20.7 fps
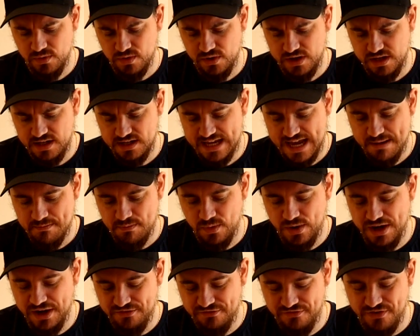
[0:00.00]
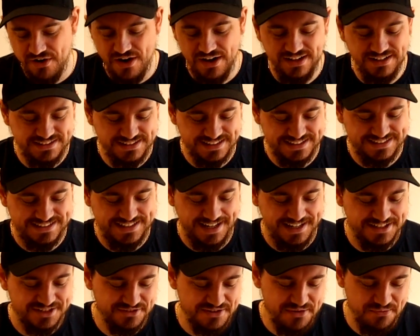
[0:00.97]
Boy Advance
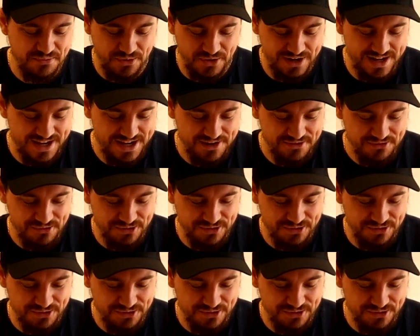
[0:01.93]
accessory wallet.